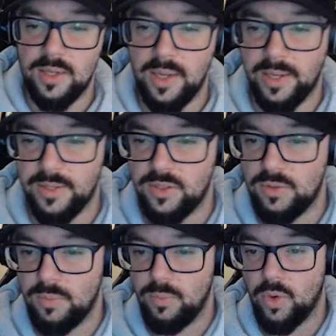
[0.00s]
I guess
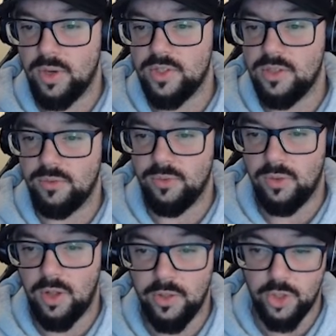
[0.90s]
more or less is
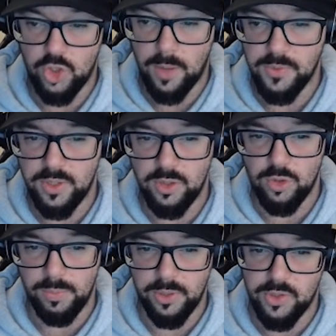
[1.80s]
all the shops are there, so
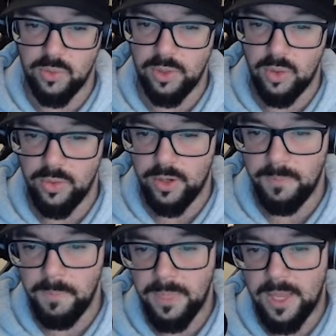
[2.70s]
players can really go there
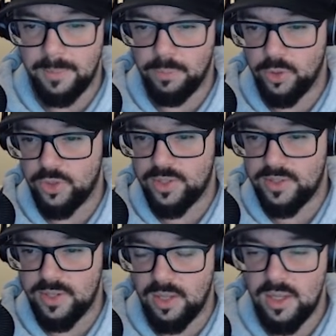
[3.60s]
and purchase and
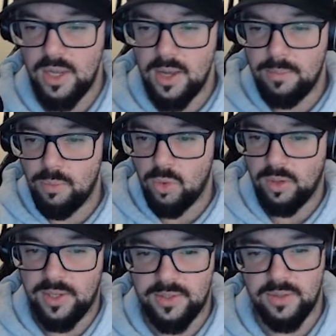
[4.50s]
sell more or
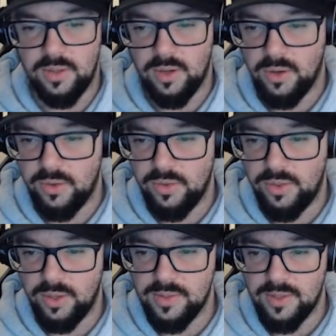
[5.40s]
less their
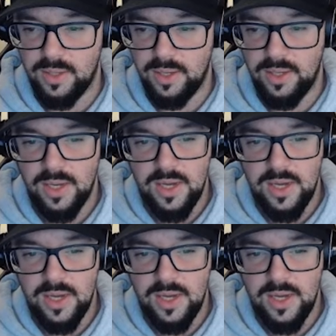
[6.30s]
things that they